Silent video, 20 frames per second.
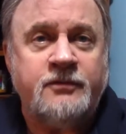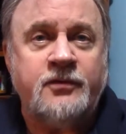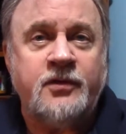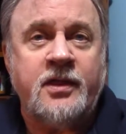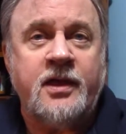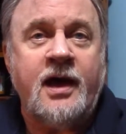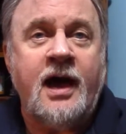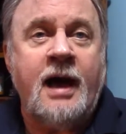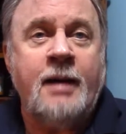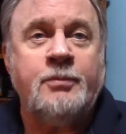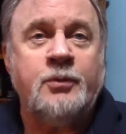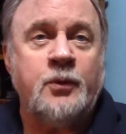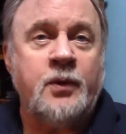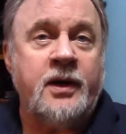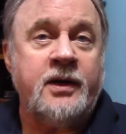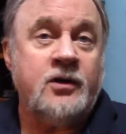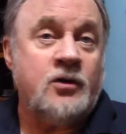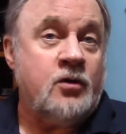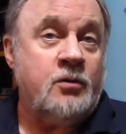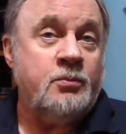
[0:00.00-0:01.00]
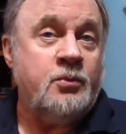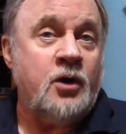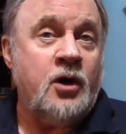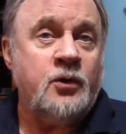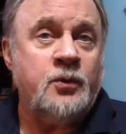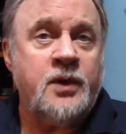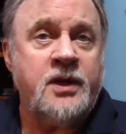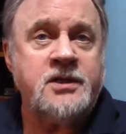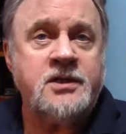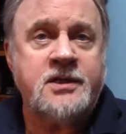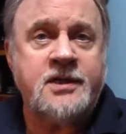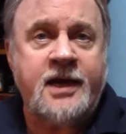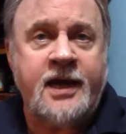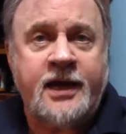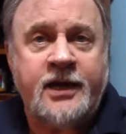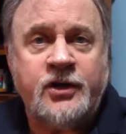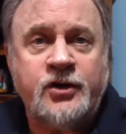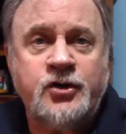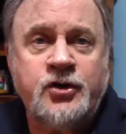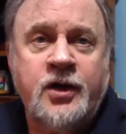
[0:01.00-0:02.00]
for the operatic or Broadway
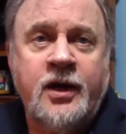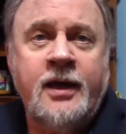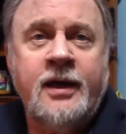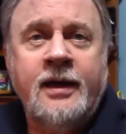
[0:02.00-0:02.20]
stage